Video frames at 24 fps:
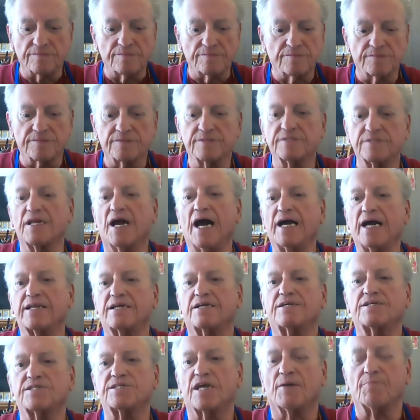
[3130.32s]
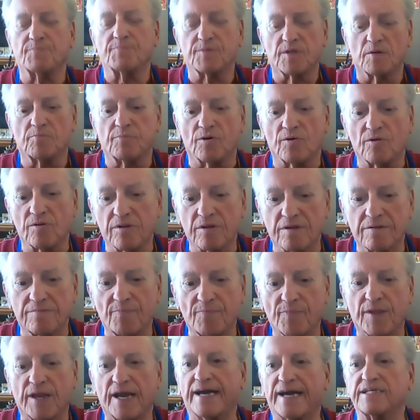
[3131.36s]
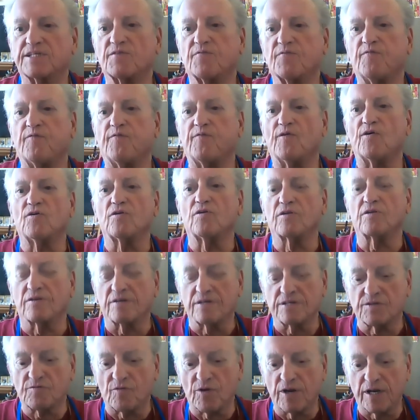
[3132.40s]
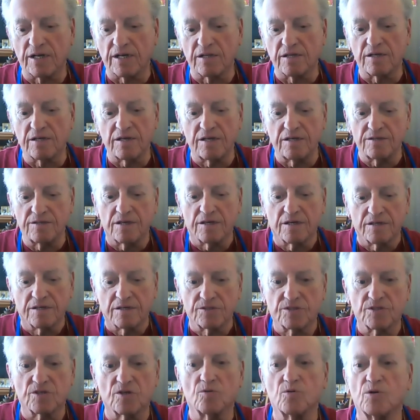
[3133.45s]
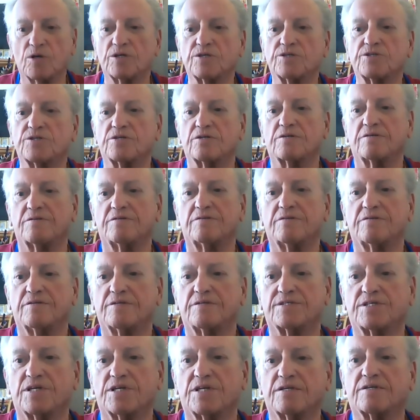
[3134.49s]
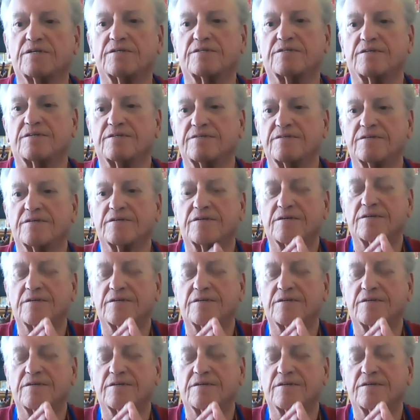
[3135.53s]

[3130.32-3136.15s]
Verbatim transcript: not acceptable as full Israeli Jewish citizens.